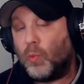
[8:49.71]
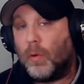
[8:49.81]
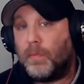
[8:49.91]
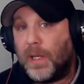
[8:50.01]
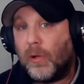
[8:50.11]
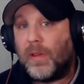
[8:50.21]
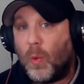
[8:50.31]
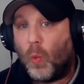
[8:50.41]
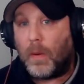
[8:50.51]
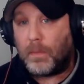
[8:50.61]
were bigger
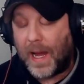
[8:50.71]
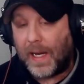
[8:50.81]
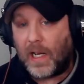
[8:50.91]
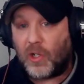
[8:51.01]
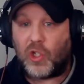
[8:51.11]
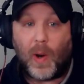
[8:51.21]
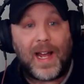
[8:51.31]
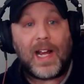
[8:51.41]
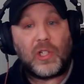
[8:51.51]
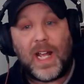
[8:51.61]
than one page, so I
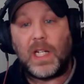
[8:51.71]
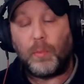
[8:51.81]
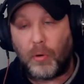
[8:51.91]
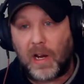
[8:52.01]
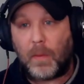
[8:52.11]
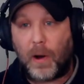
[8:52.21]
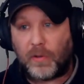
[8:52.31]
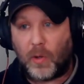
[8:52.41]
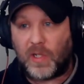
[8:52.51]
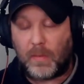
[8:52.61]
actually had to break apart
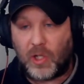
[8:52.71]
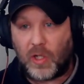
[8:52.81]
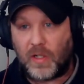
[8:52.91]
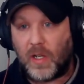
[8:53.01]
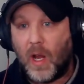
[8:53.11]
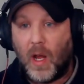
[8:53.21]
those images